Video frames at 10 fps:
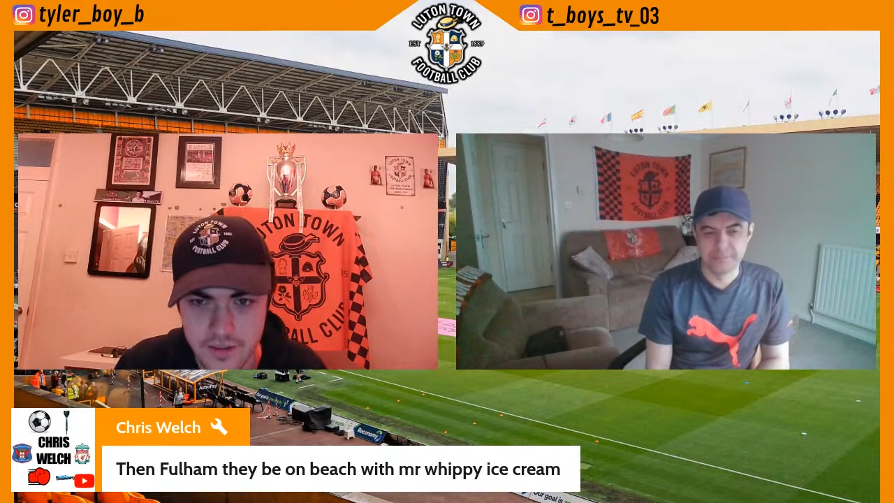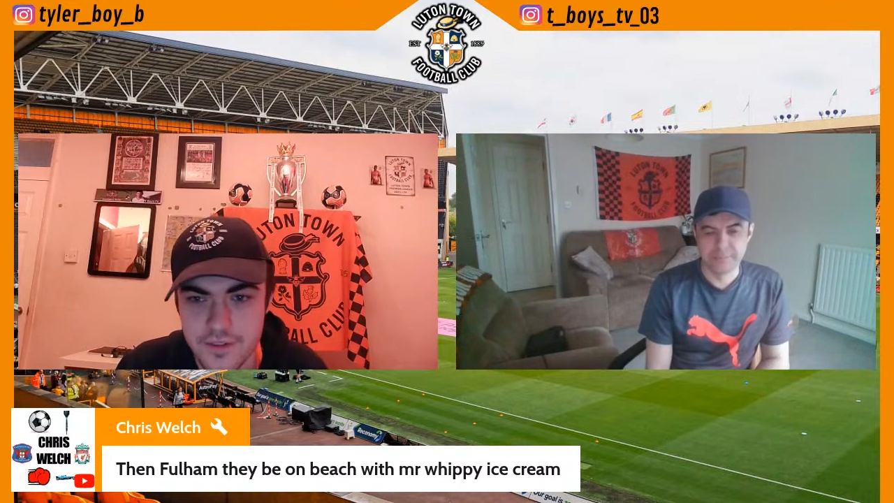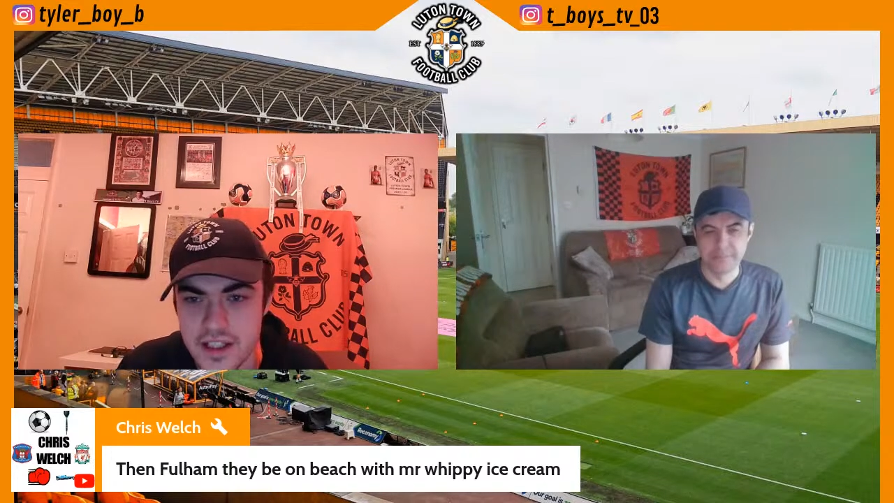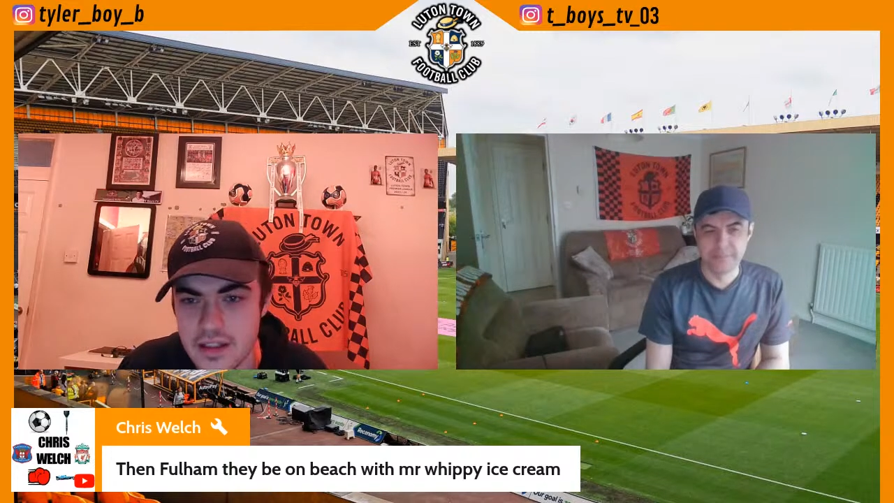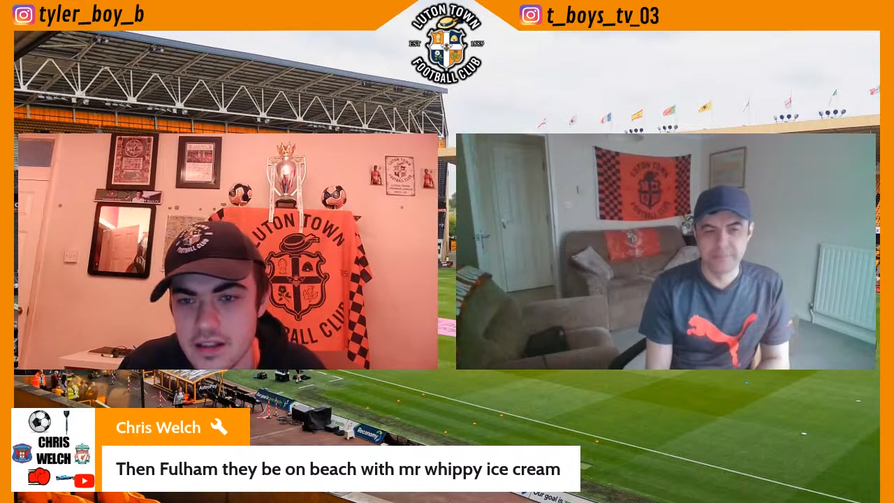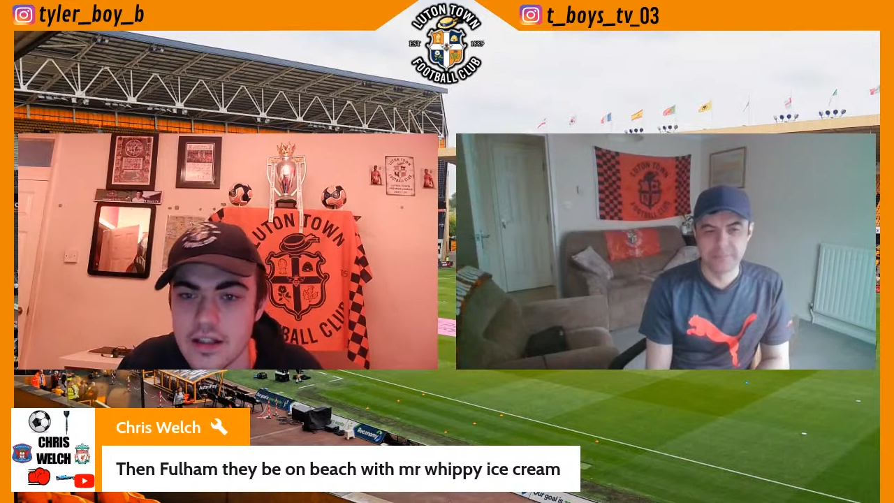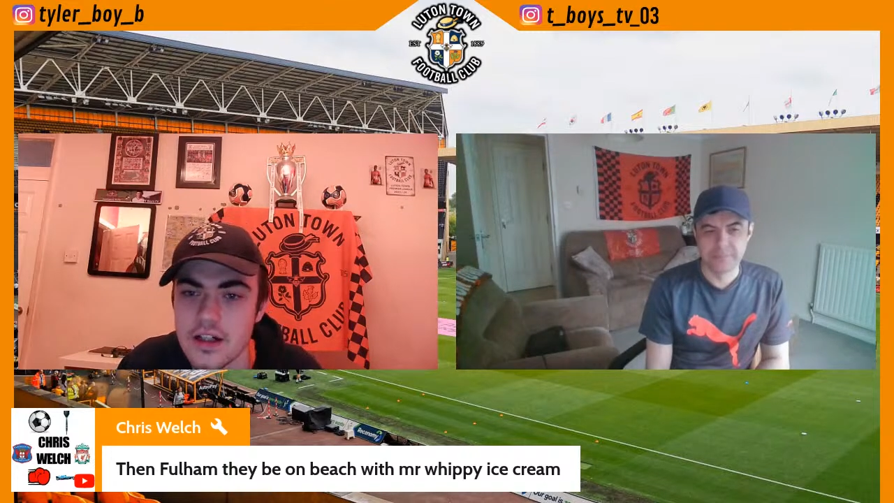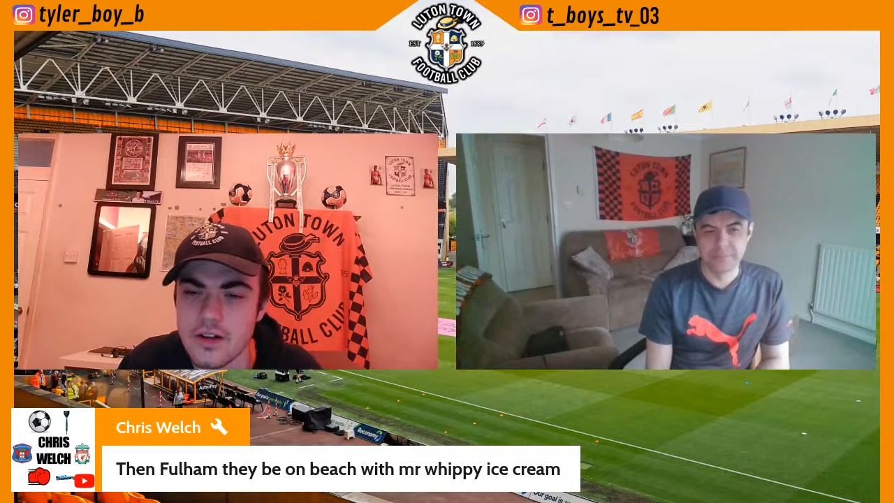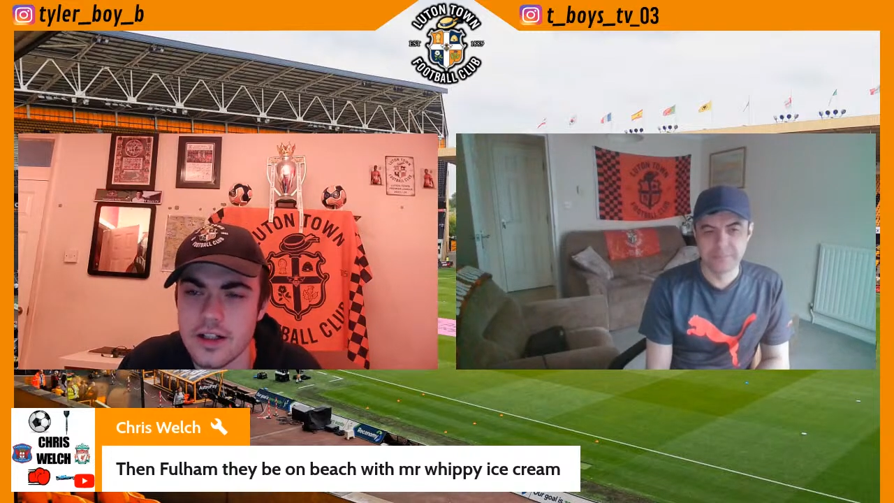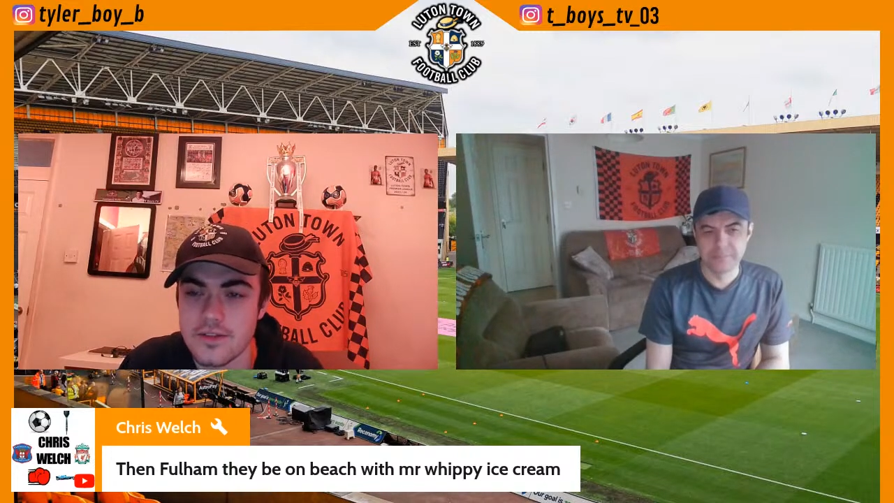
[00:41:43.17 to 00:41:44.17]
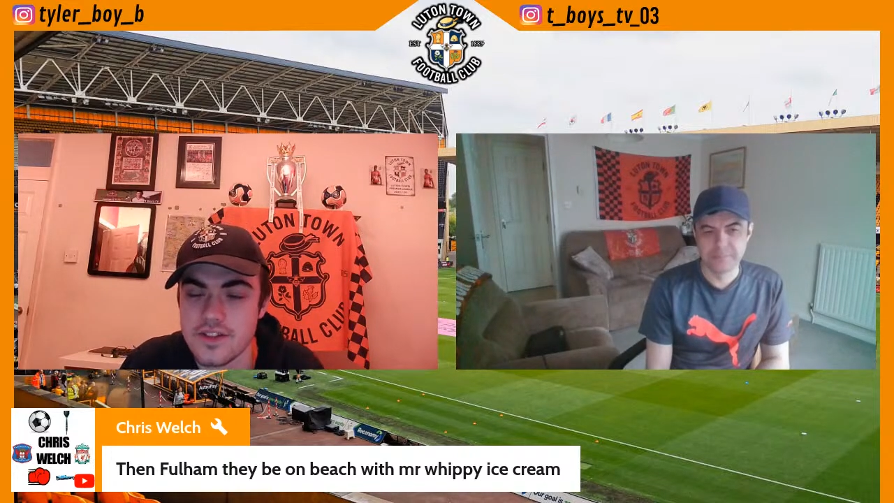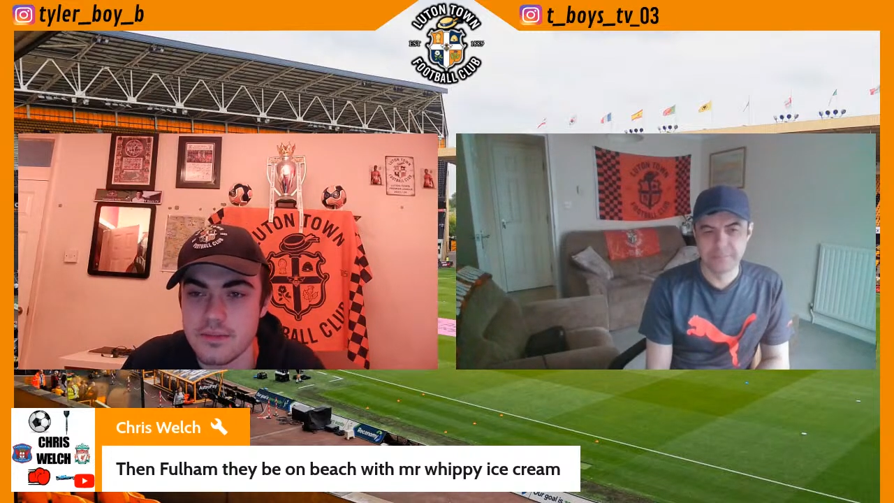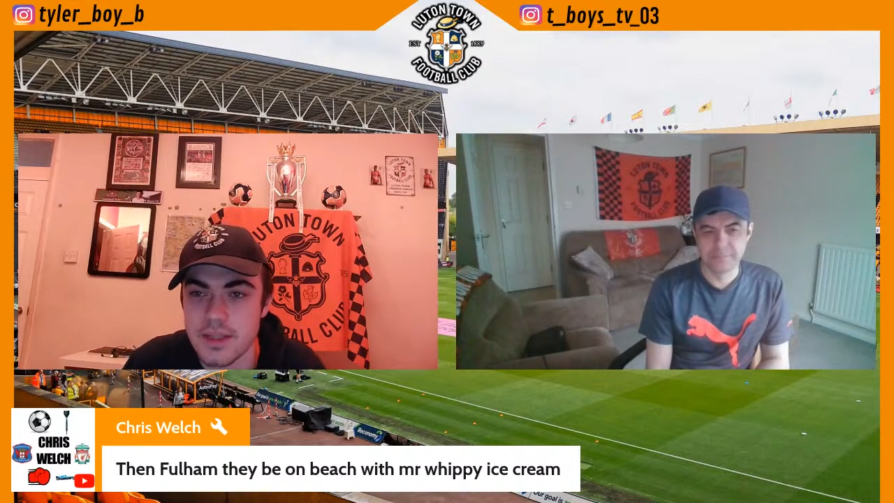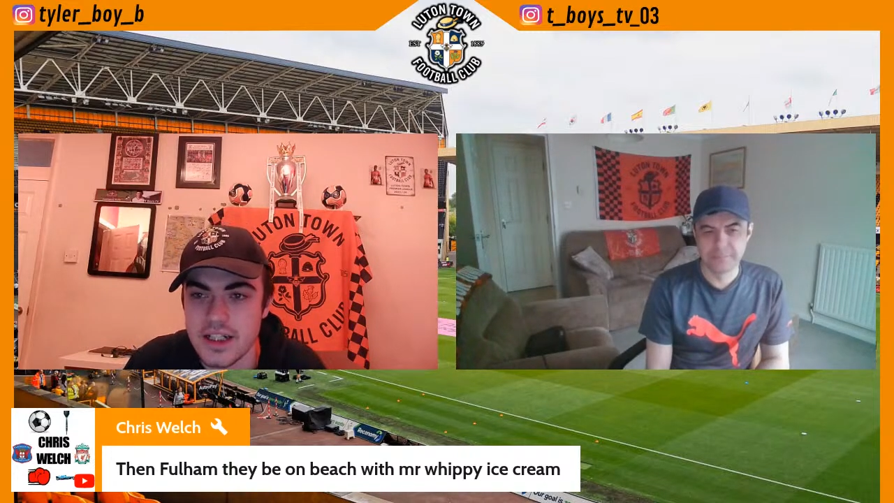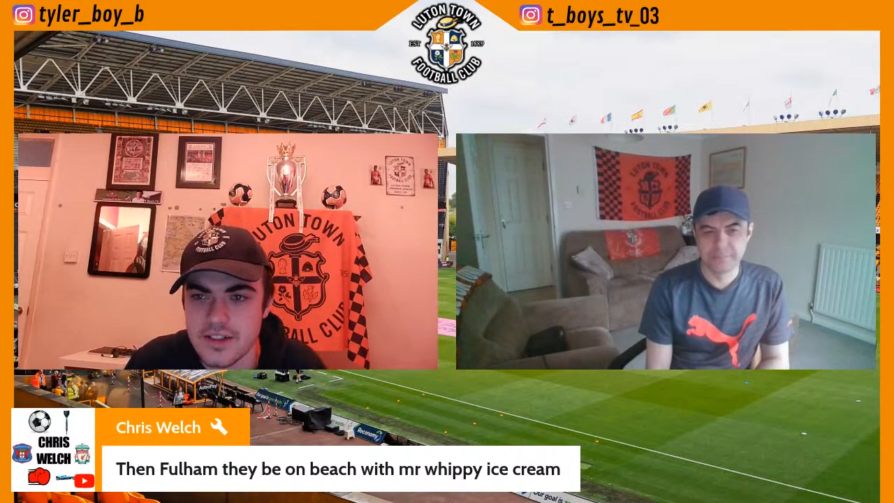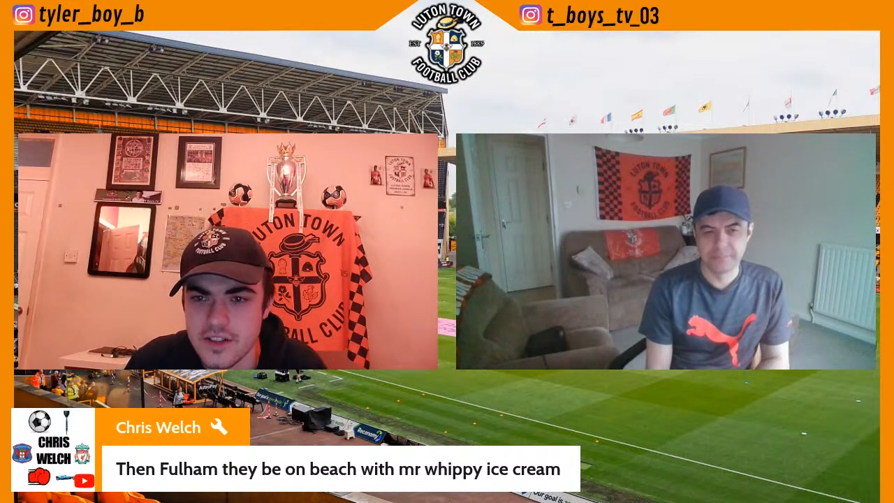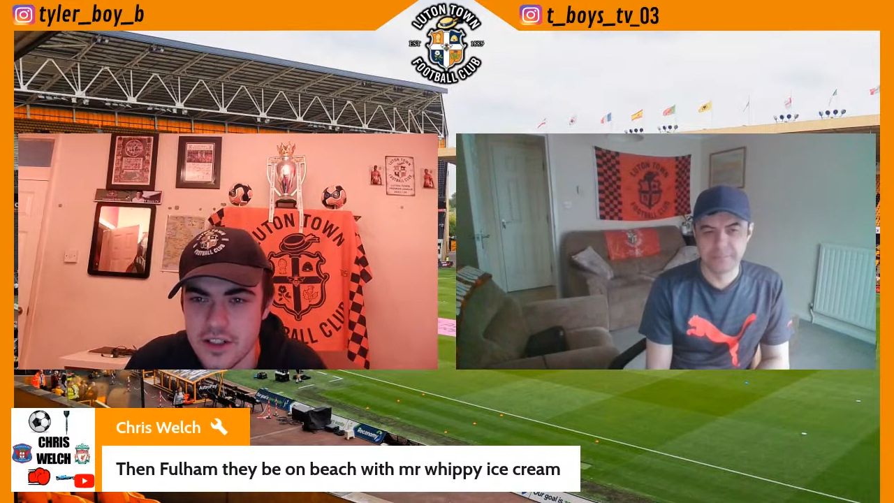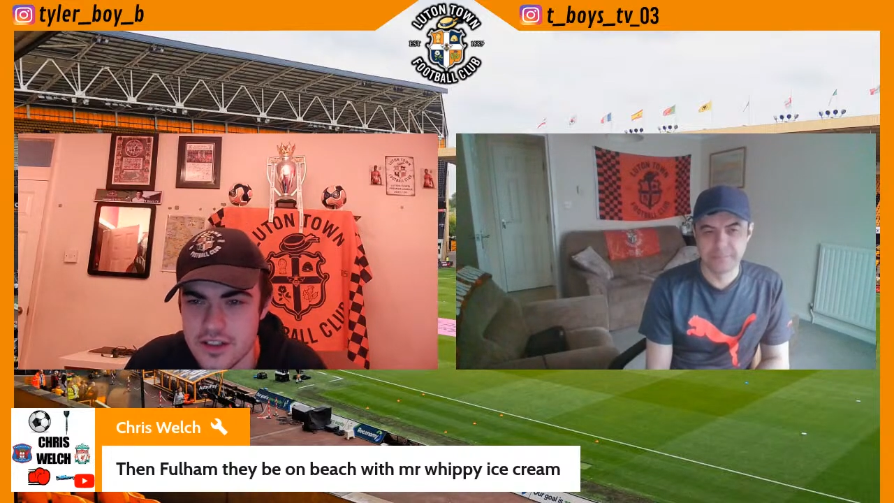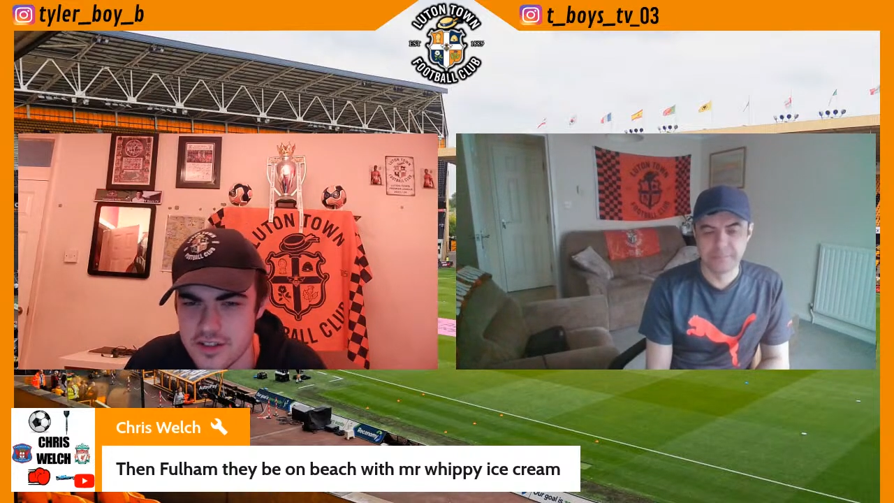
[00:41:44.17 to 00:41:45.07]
I think like I've said many a times,